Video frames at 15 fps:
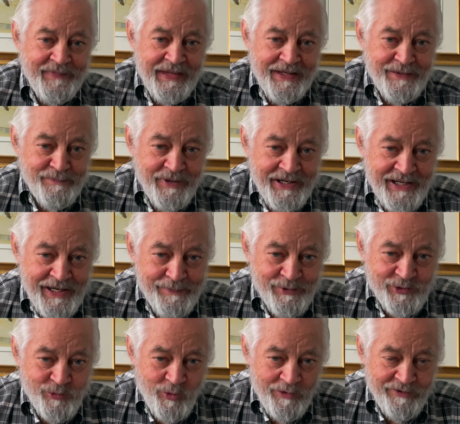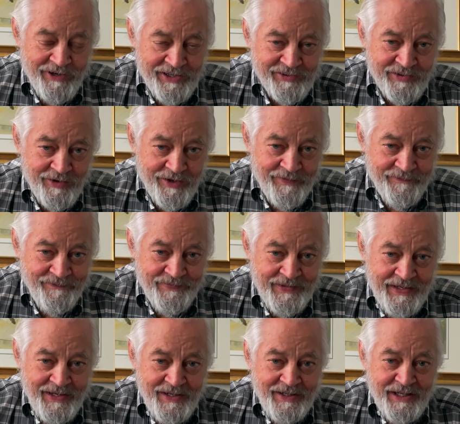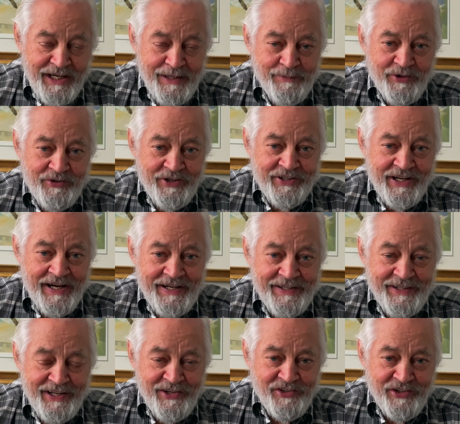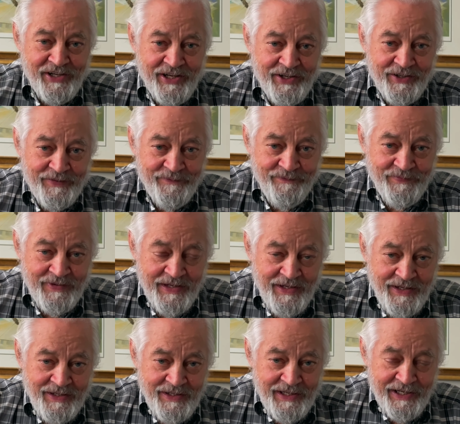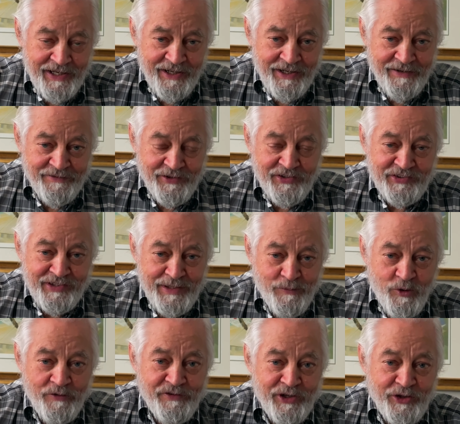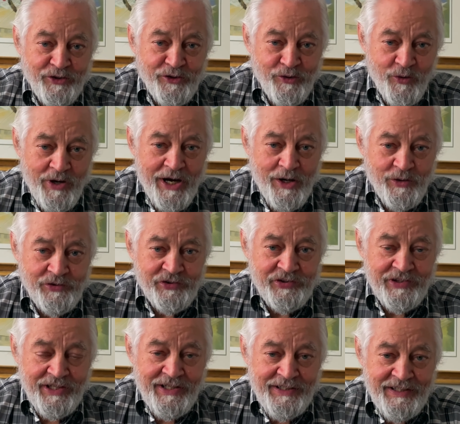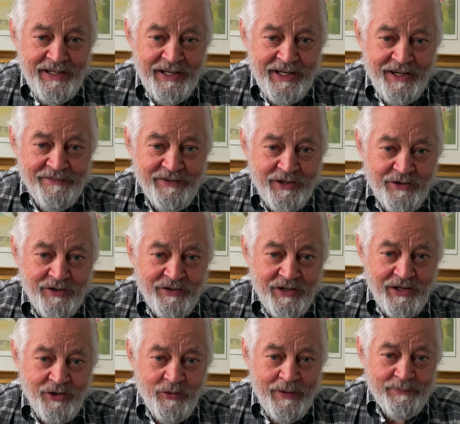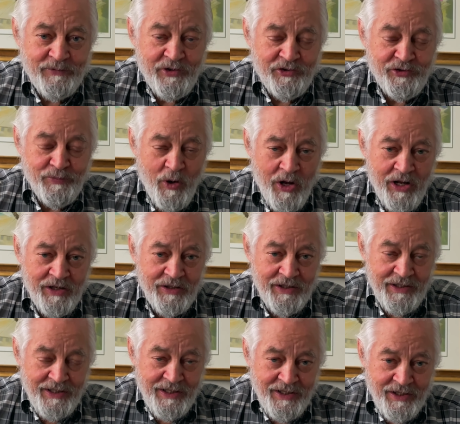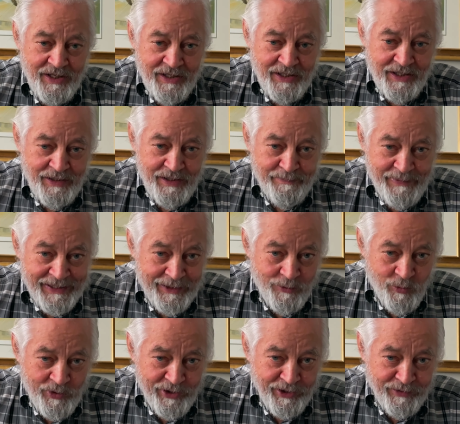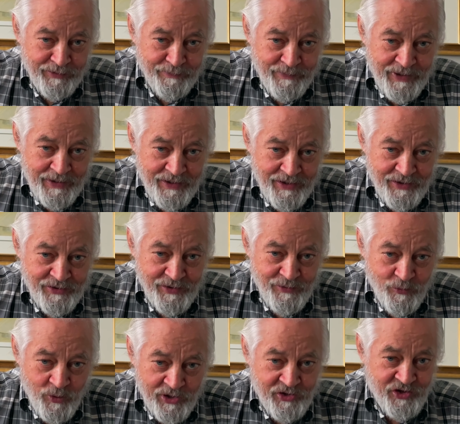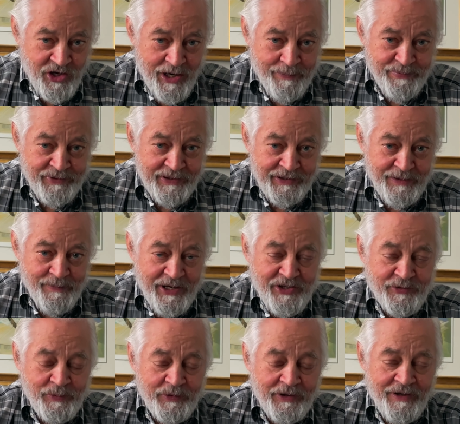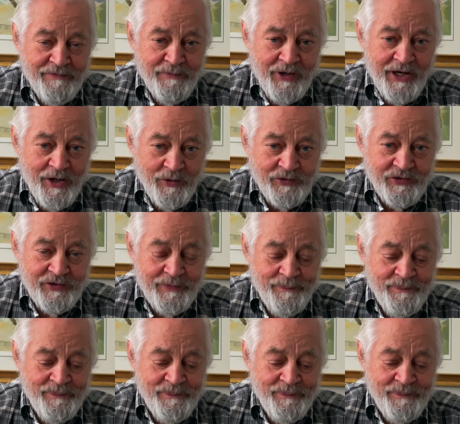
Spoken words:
my name is Wolf Hessler. I'm a retired engineer and I have recently moved into a new house and I've equipped a small metalworking workshop in the basement of my house.